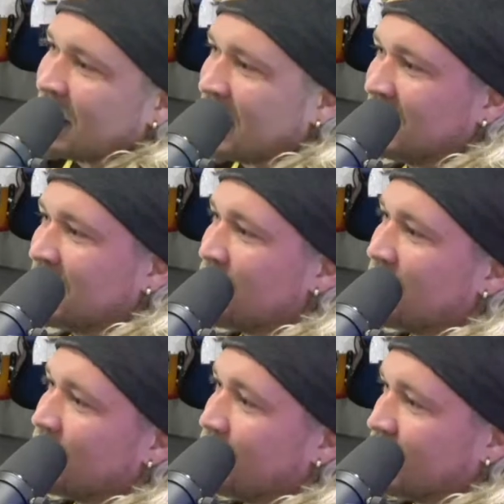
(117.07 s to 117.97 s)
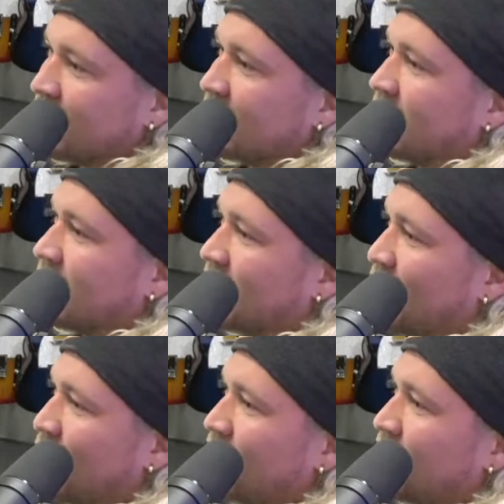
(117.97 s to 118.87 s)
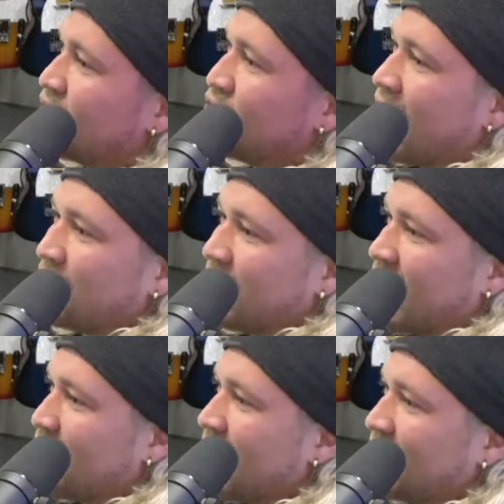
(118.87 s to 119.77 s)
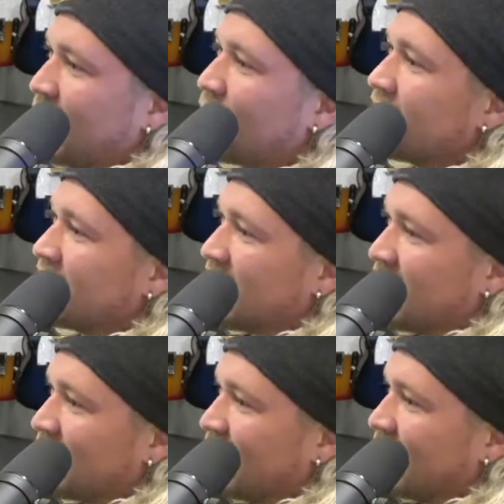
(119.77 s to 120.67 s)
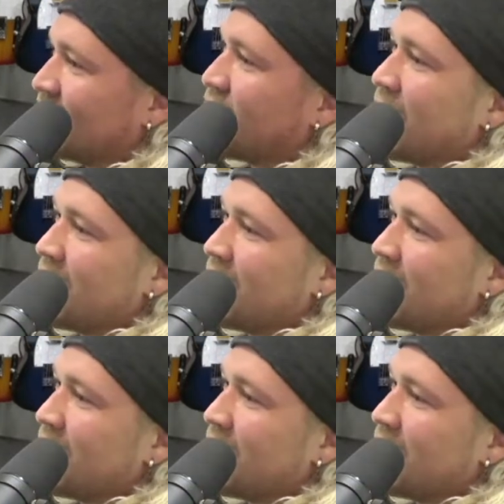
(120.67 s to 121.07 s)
So you just dropped it on them after like one song, like join my